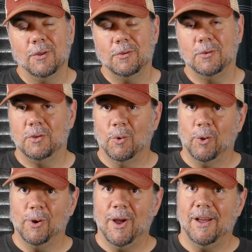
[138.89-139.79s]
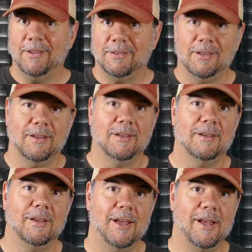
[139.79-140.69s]
So she rolled her eyes
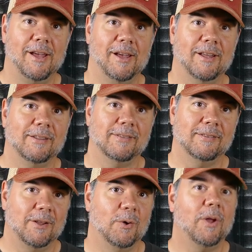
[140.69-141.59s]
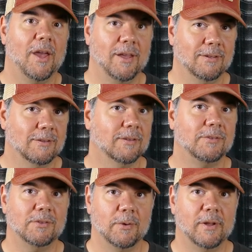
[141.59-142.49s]
and said, "Okay,
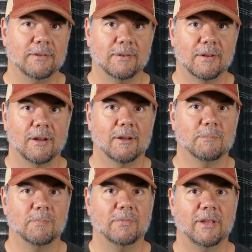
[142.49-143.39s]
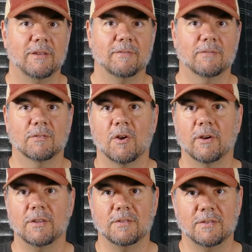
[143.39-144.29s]
let's do it. Um, if, as
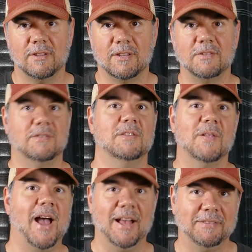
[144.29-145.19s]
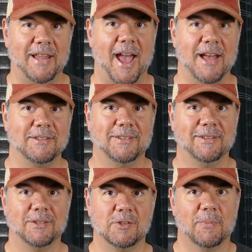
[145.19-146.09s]
long as this is the last hat
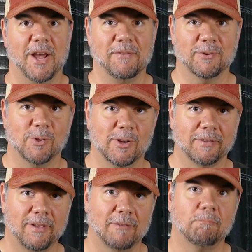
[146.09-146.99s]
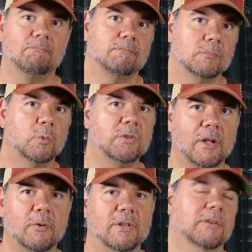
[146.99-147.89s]
you'll buy for a long time," which
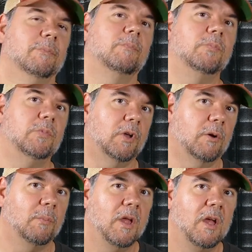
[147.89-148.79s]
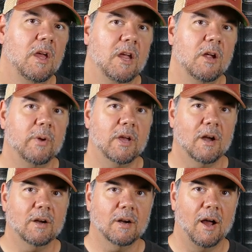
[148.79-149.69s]
I agreed to. So here we
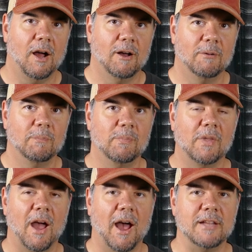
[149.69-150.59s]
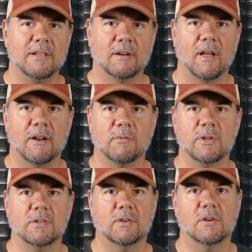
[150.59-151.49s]
are. Um, I did a lot of
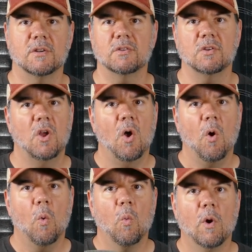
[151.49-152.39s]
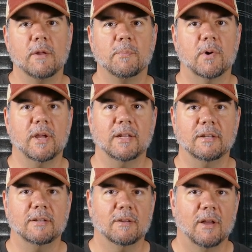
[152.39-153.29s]
research. One
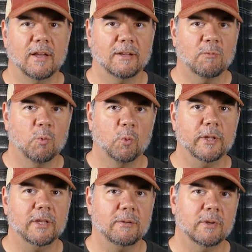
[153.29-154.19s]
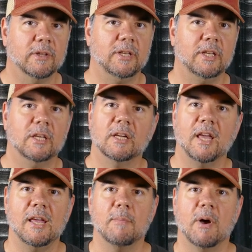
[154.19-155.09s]
brand really, really
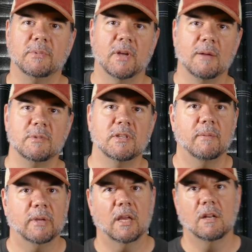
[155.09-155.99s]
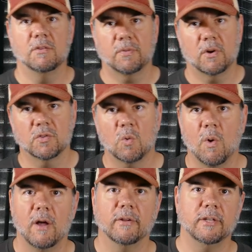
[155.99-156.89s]
came up time and time again as far as
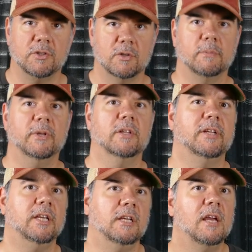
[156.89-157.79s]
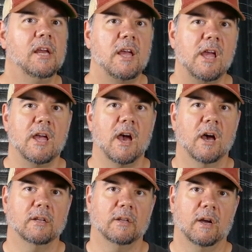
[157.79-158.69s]
quality, durability,
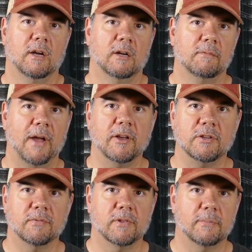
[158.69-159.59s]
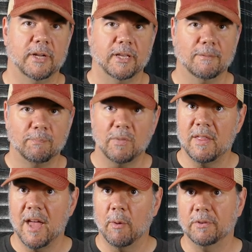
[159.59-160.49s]
and um, value for the money,
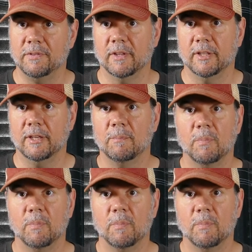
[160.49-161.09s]
and that was Tilly.